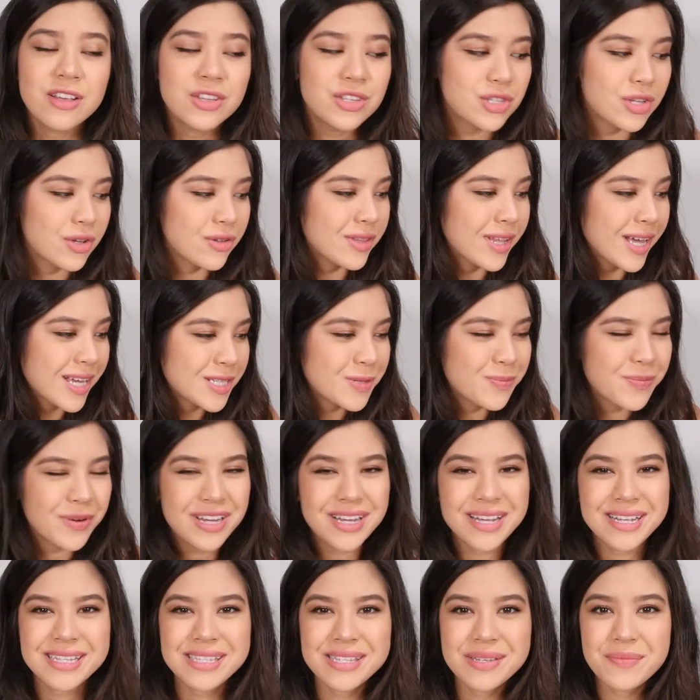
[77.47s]
So let's
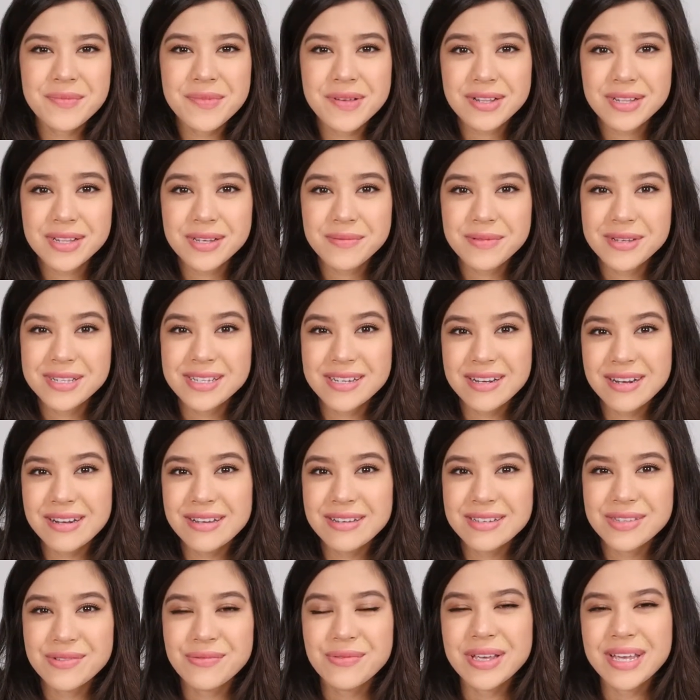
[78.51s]
bring in some building
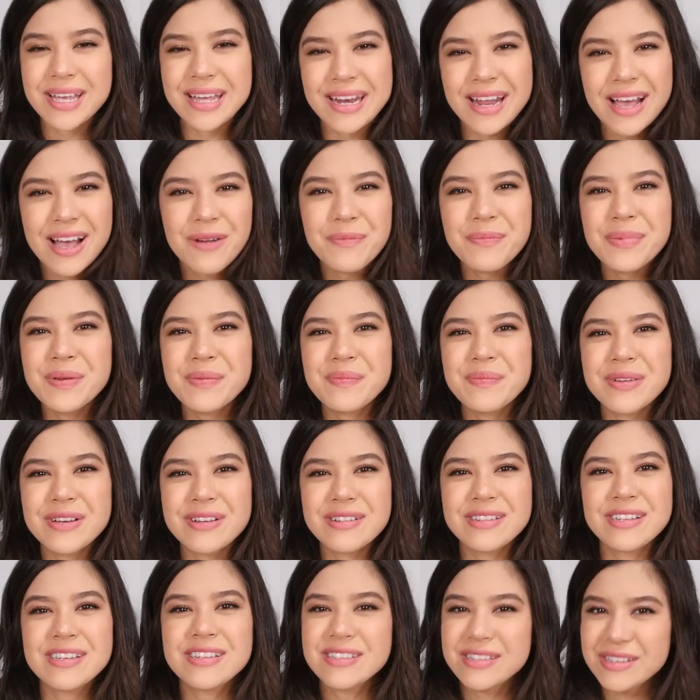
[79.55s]
materials and we can help him
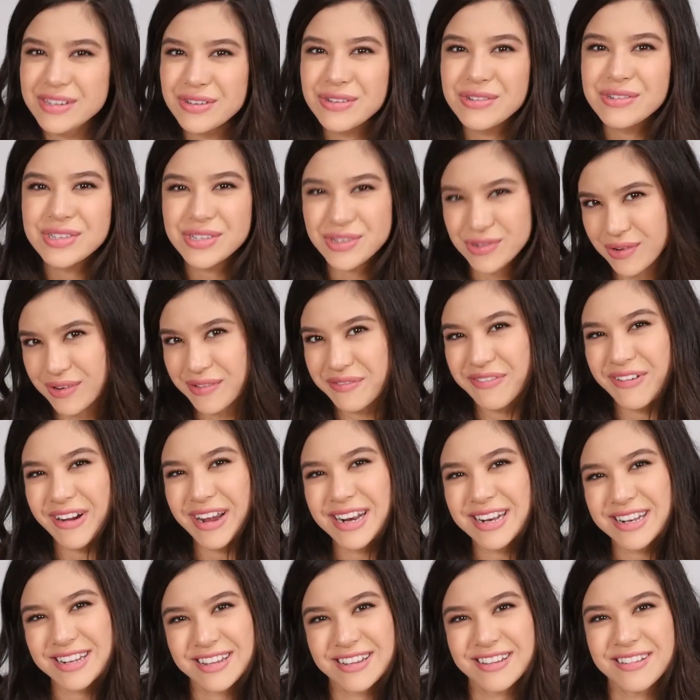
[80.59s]
build his new
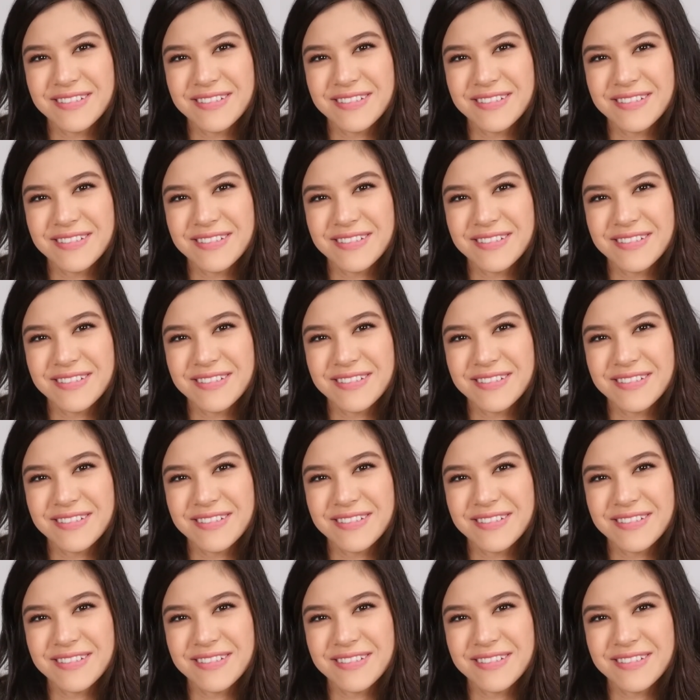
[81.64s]
storefront.